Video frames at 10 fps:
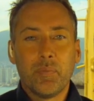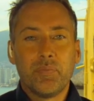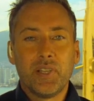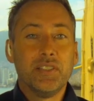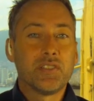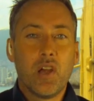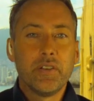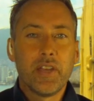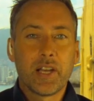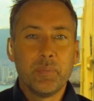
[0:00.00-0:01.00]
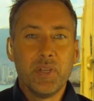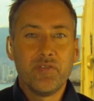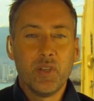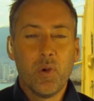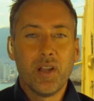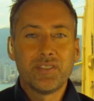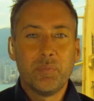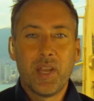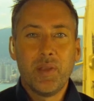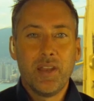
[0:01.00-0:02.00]
please contact me if you want.
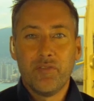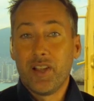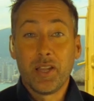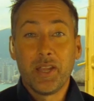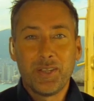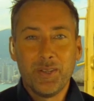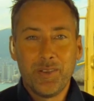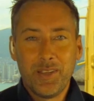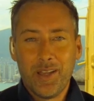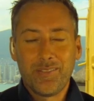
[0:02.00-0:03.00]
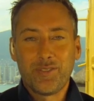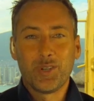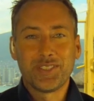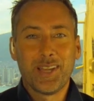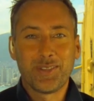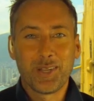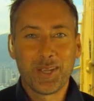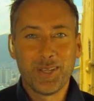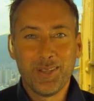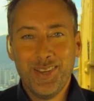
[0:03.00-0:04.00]
And maybe if I like you, yeah, of course I have to
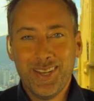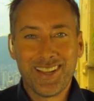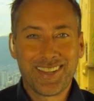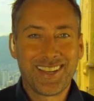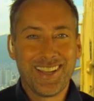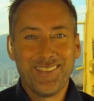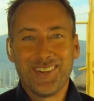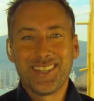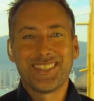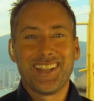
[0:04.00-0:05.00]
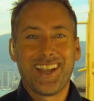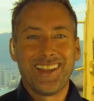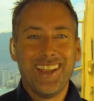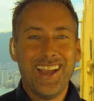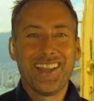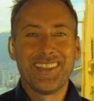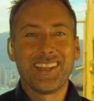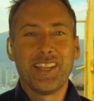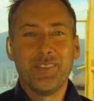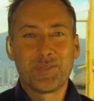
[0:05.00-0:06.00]
like you. If you're not the kind of person that I
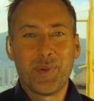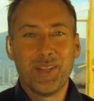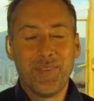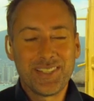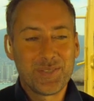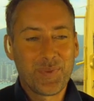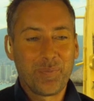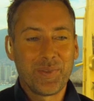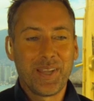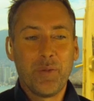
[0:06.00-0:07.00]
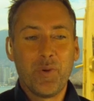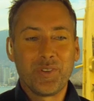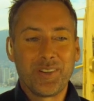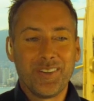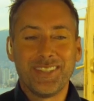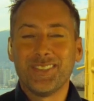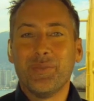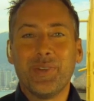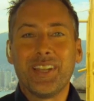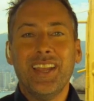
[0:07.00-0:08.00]
think can spread the message properly, I won't agree to
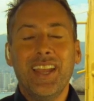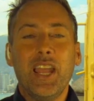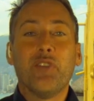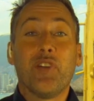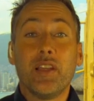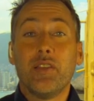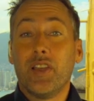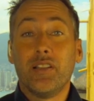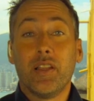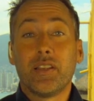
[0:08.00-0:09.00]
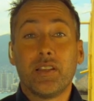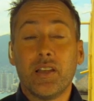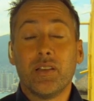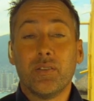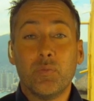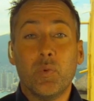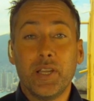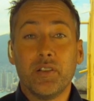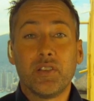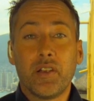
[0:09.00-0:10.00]
it. But if I like
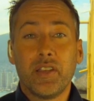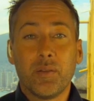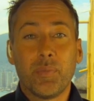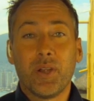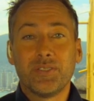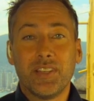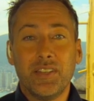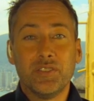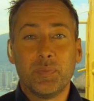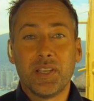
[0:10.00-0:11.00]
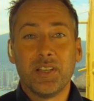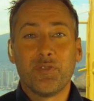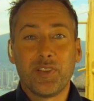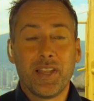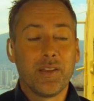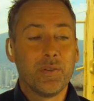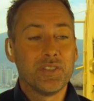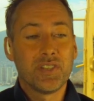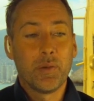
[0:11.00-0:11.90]
what you're talking about and you speak a different language,